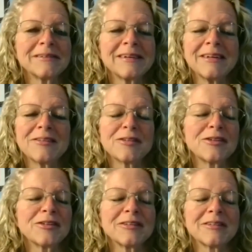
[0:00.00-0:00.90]
is
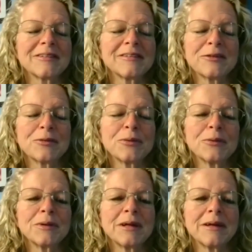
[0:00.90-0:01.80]
just
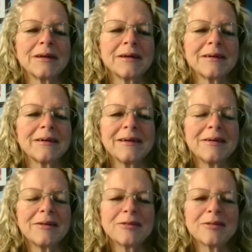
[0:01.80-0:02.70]
truly,
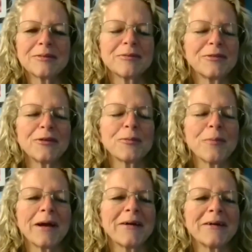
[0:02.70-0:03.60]
it just fills
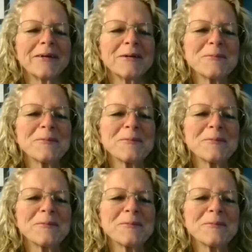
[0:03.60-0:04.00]
my heart.